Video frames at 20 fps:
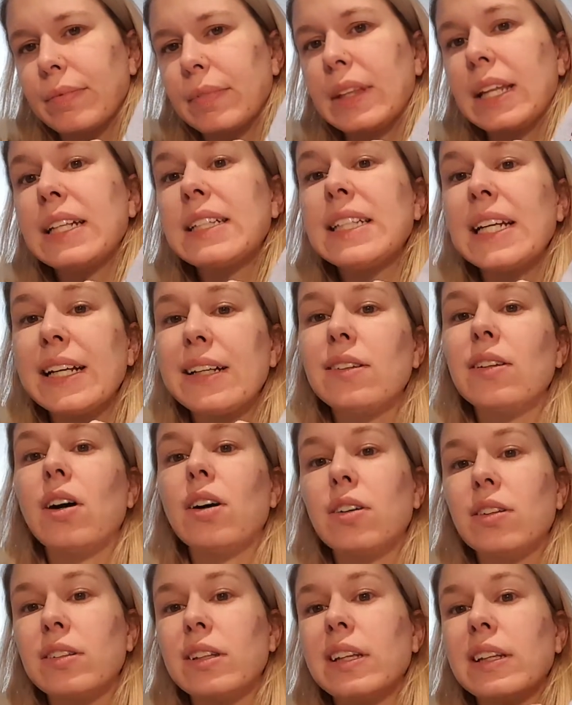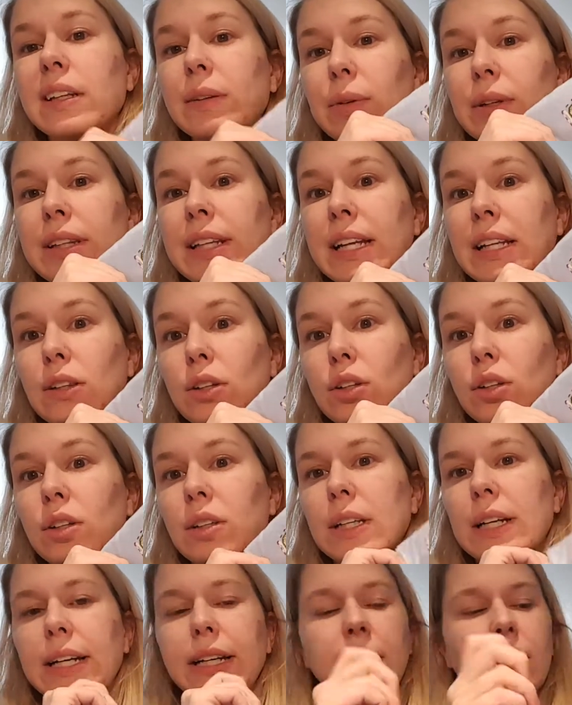they take longer than what they
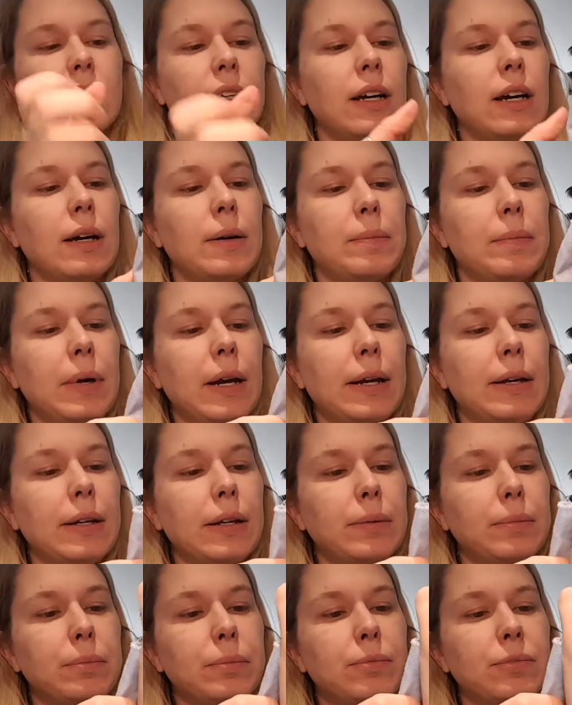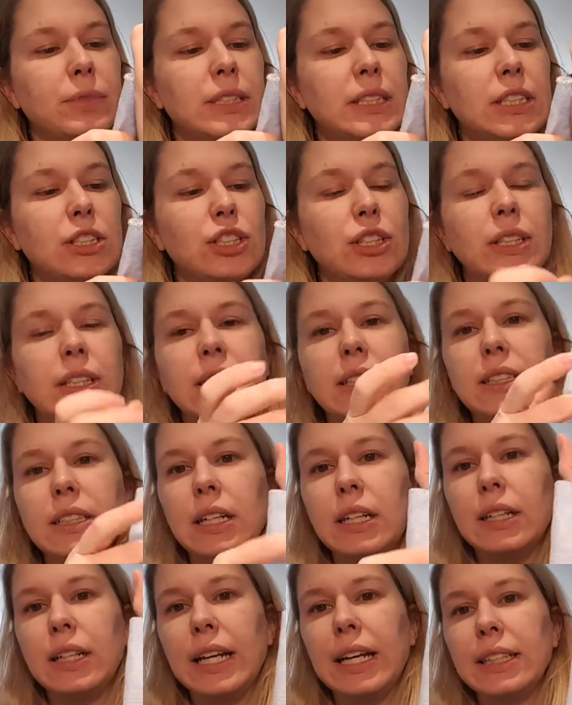look like. I'm stitching these
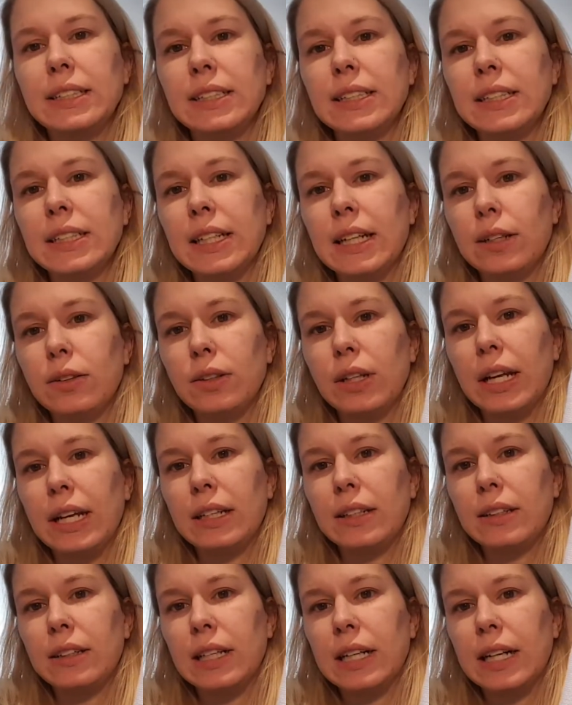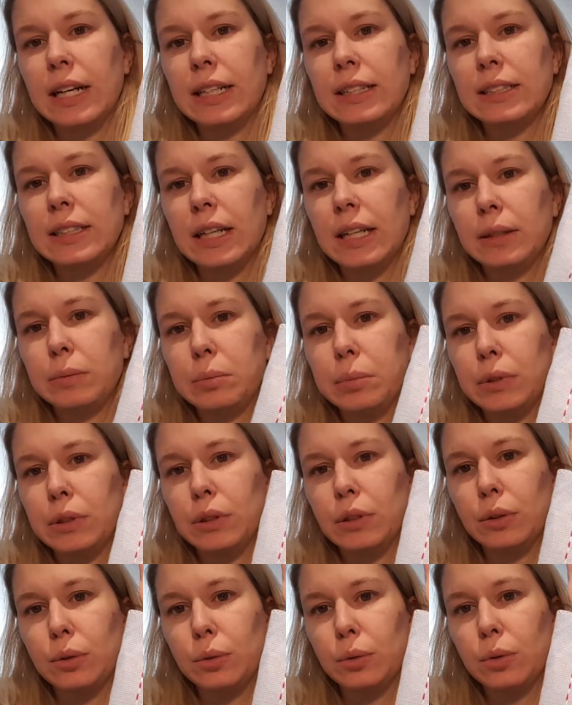on 18 count Aida that I dyed
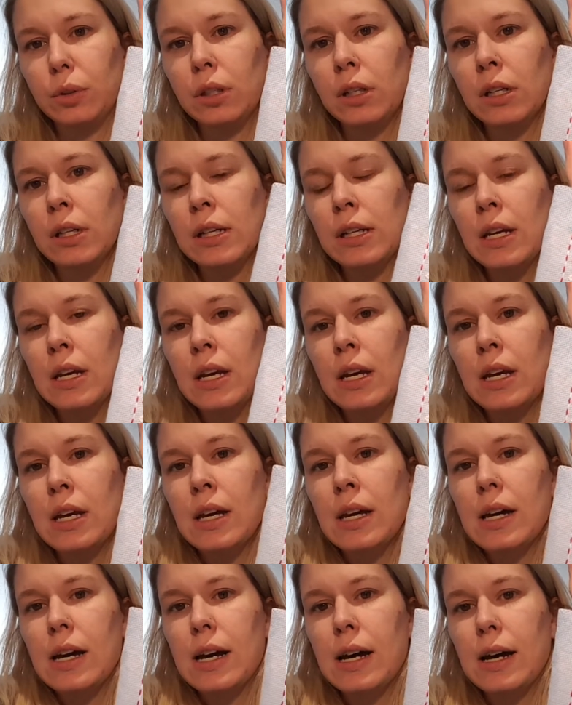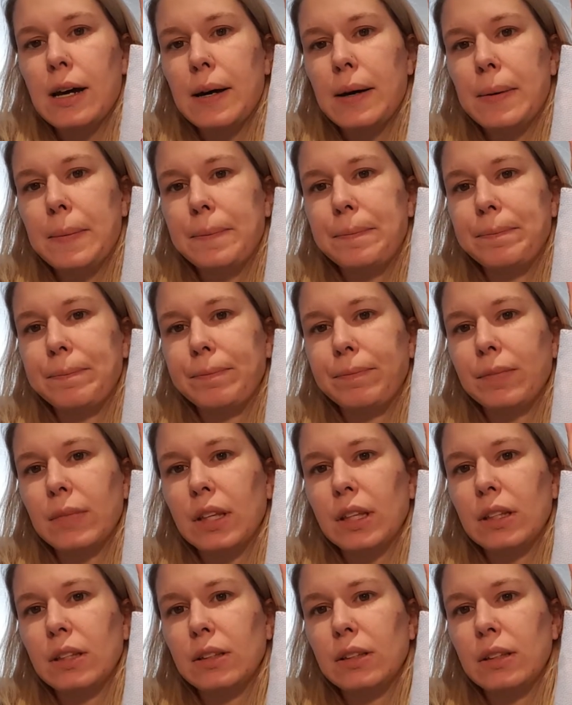blue.
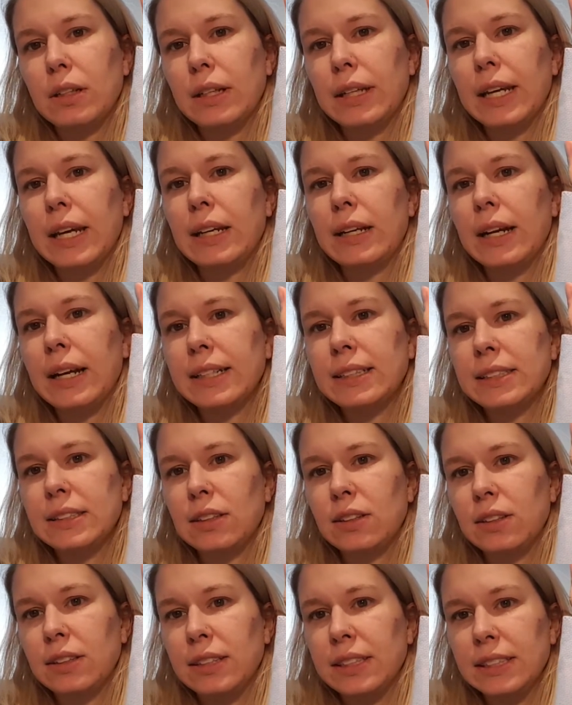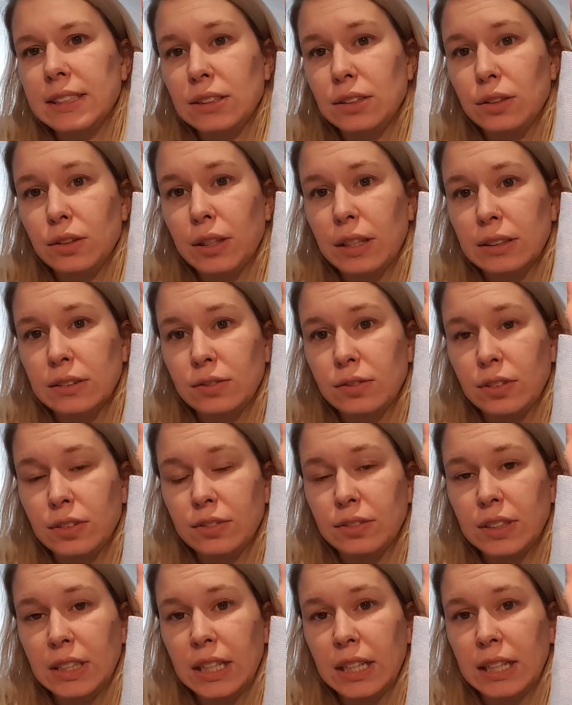Again, I started these in
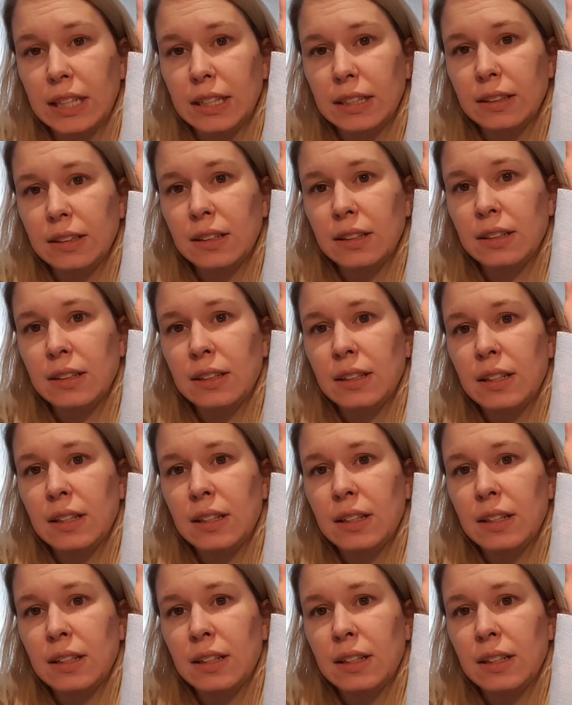2015.